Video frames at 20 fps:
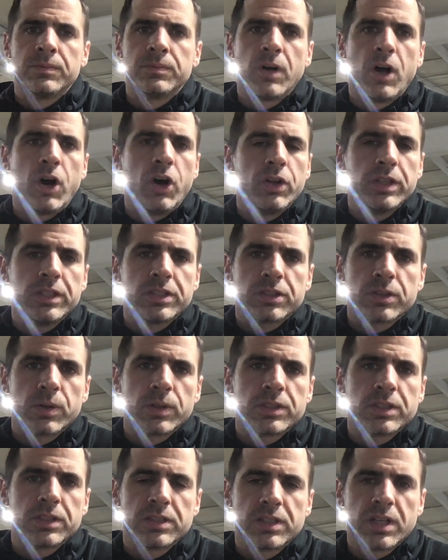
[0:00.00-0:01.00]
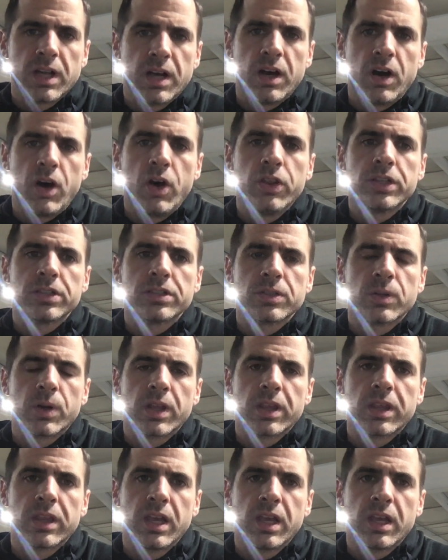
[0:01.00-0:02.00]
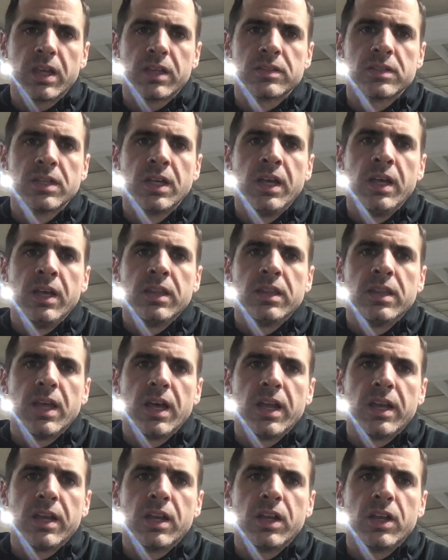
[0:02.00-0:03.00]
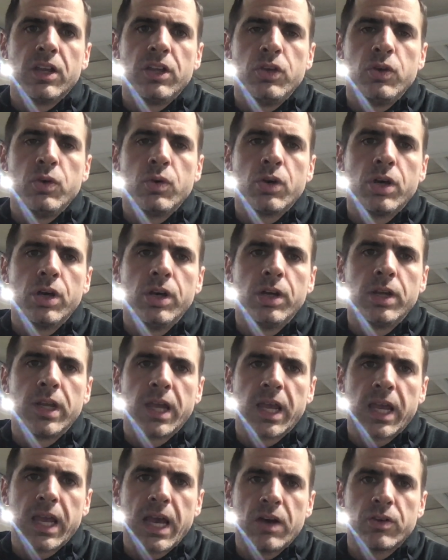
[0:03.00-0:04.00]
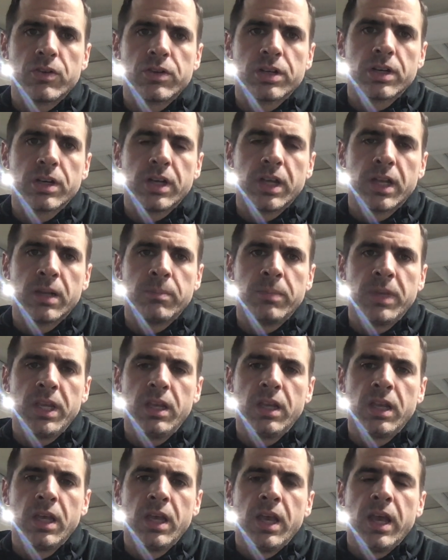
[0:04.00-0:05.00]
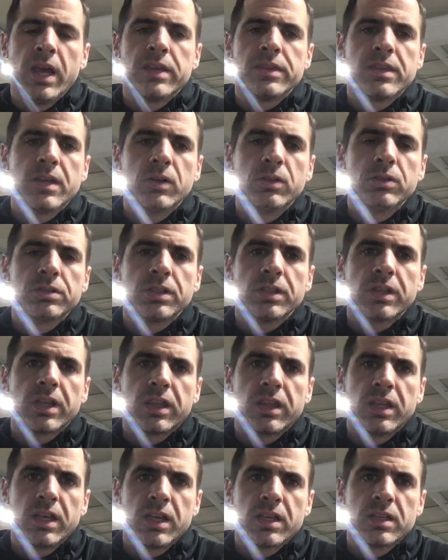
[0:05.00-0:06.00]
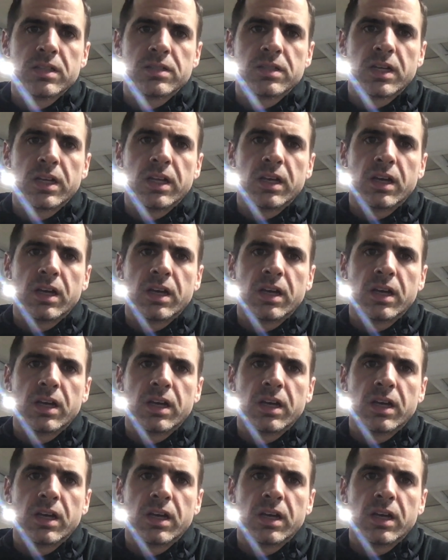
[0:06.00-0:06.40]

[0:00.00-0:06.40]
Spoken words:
all this sorts of stuff, all the sort of things that you could encounter in a meet, and those are the things that a